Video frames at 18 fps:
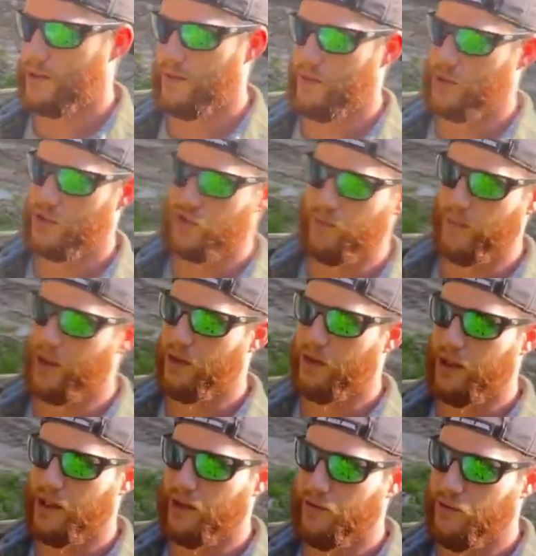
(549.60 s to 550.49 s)
even smell
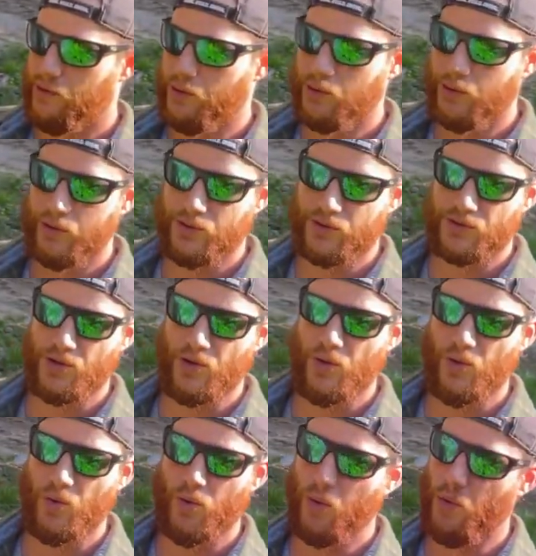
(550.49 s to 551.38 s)
like fuel. There's
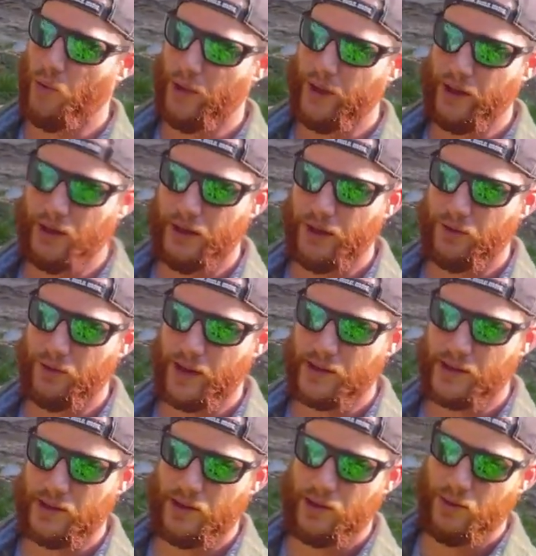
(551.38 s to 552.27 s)
no oily
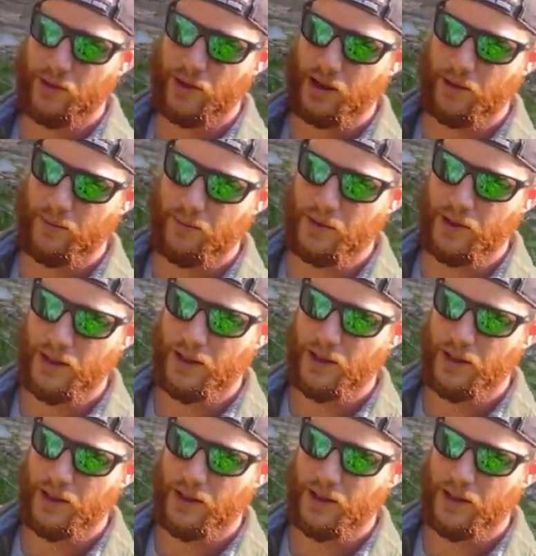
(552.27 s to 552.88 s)
residue in them.